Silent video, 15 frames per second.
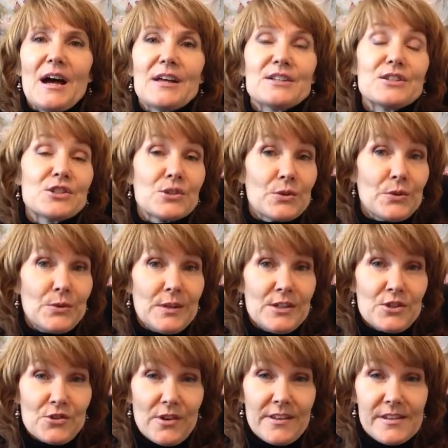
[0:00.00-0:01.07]
Did you
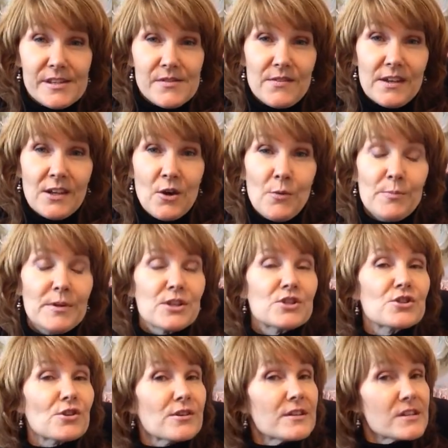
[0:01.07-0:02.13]
enjoy this video? Be
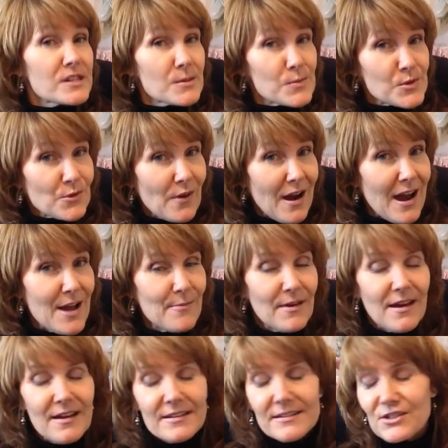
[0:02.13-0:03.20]
sure to subscribe
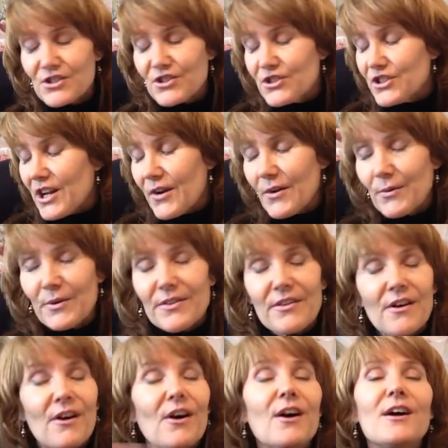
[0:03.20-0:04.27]
and share it with
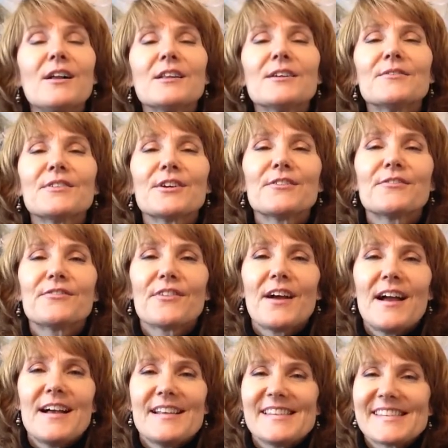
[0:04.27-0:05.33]
all of your
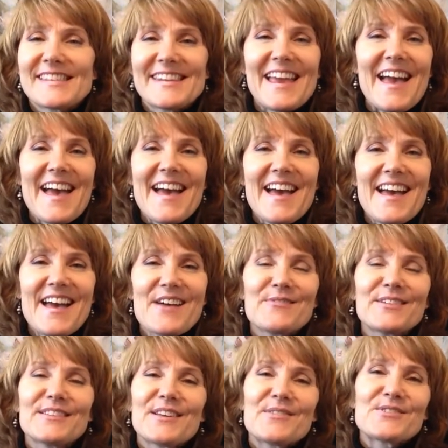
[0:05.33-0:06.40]
friends. Yay!
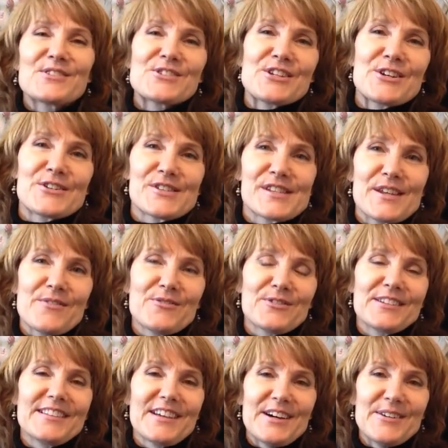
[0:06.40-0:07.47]
We love to share stuff
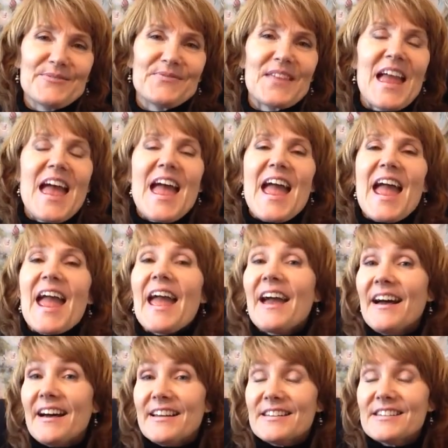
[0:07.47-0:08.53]
we love.
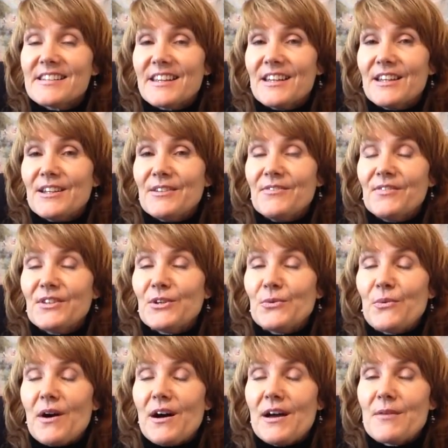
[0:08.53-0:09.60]
And if you
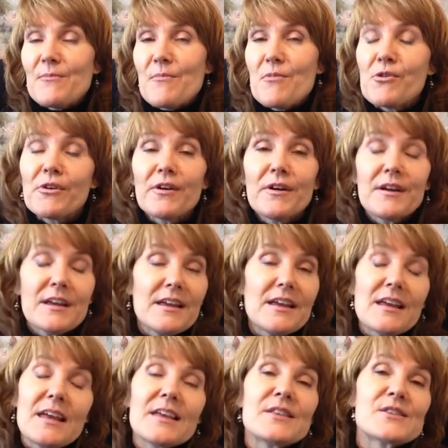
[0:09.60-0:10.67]
want more
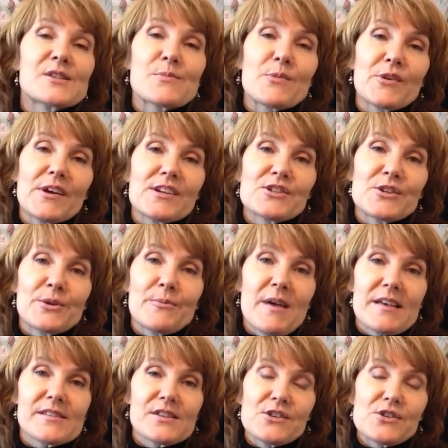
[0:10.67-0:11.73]
inspirational
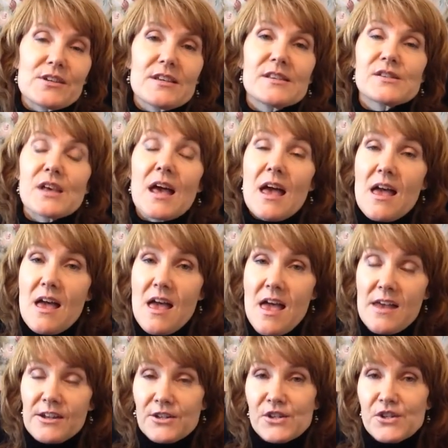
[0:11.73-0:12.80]
messages
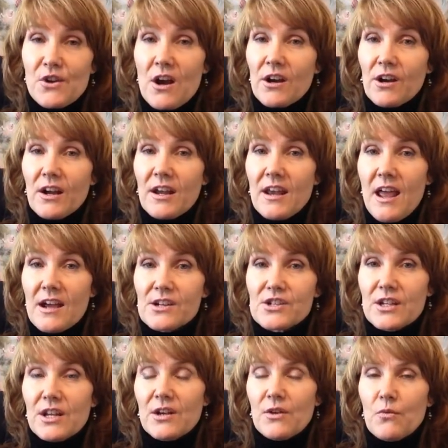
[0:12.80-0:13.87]
and a stronger
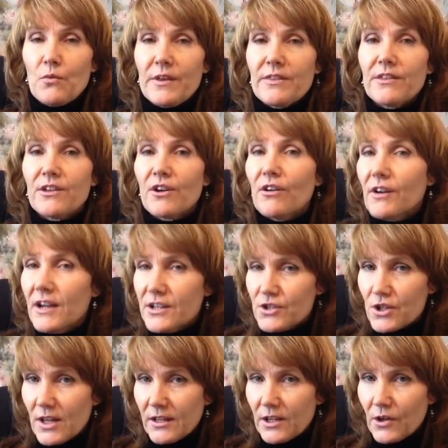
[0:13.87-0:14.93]
connection with your
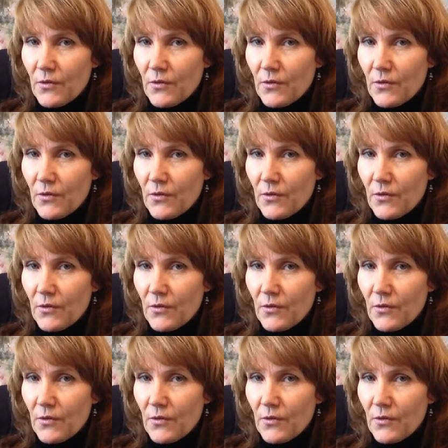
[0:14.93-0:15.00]
angelic